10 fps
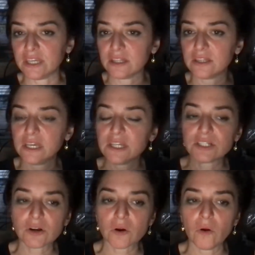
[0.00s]
these
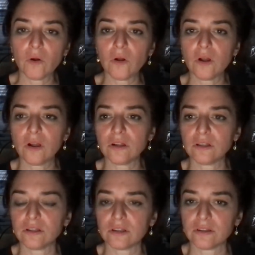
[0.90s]
are
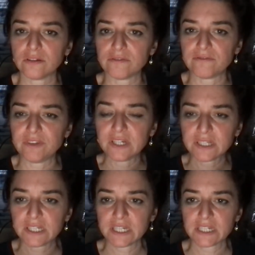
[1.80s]
all the
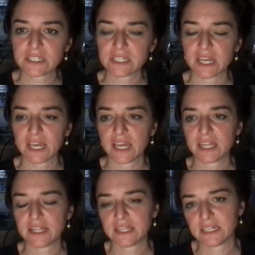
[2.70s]
feelings
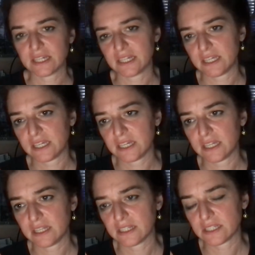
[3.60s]
and the
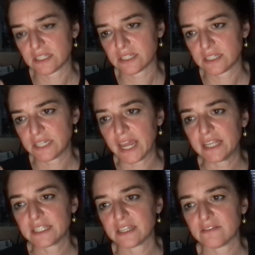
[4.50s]

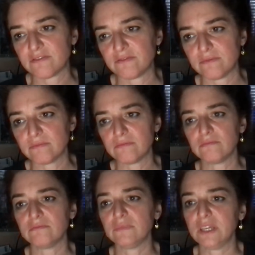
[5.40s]
states of
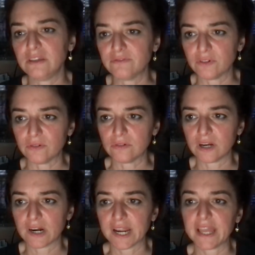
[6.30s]
evil.
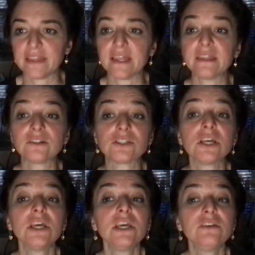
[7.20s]
All right. And then there's
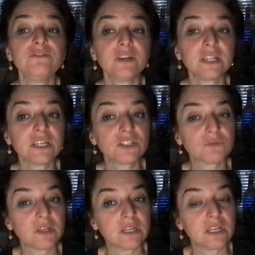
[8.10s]
feelings
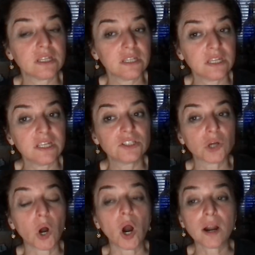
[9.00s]
when needs
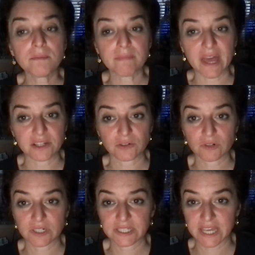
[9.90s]
are met
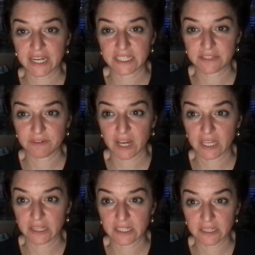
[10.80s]
or
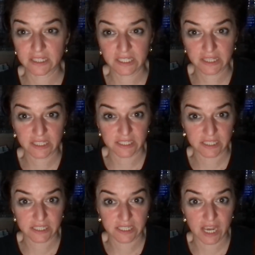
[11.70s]
satisfied. Look at this.
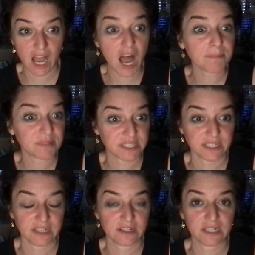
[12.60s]
This is the
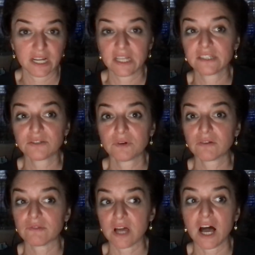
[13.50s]
opposite. And I like to
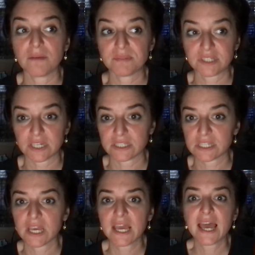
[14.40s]
work with
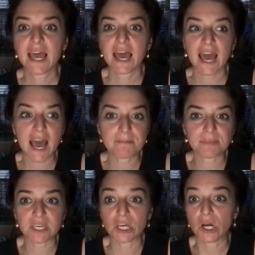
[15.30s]
opposites:
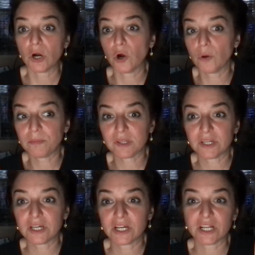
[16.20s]
happy,
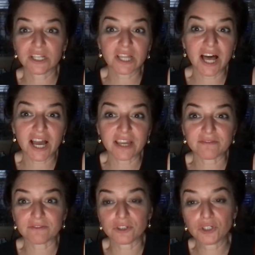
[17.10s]
open,
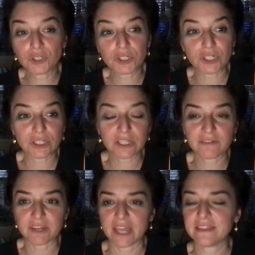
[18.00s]
alive, good,
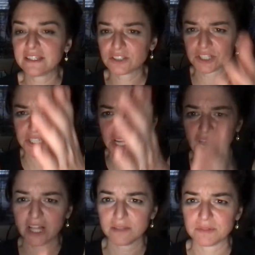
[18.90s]
loving. And these are just
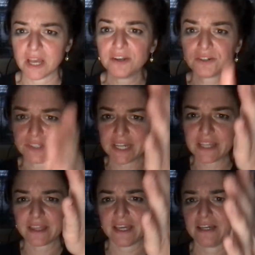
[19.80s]
columns.
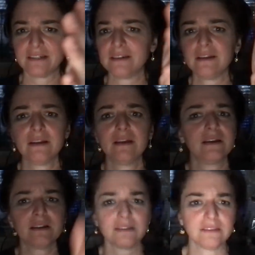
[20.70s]
Underneath, like
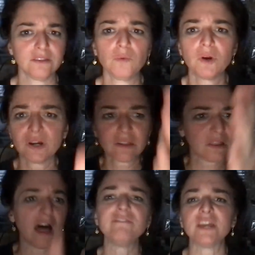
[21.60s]
the word
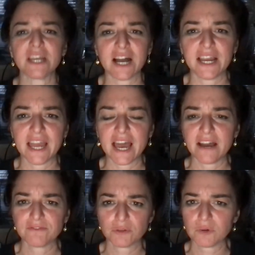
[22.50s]
loving, I
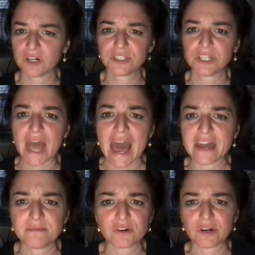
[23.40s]
have the words
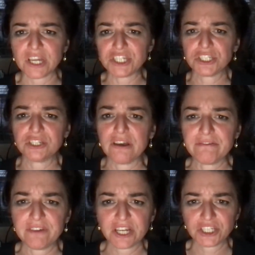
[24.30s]
admiration,
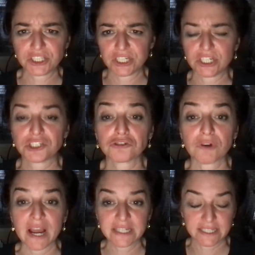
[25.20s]
affectionate,
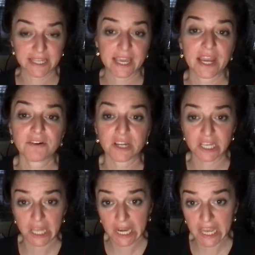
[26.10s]
attracted, caring,
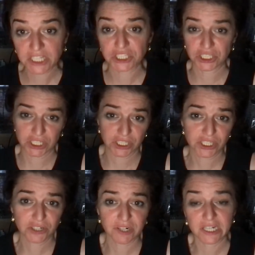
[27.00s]
connection,
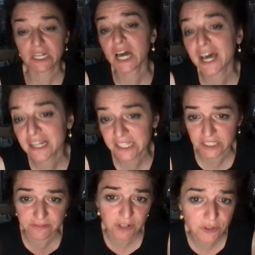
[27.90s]
considerate, cuddly,
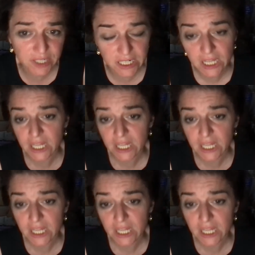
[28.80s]
devoted.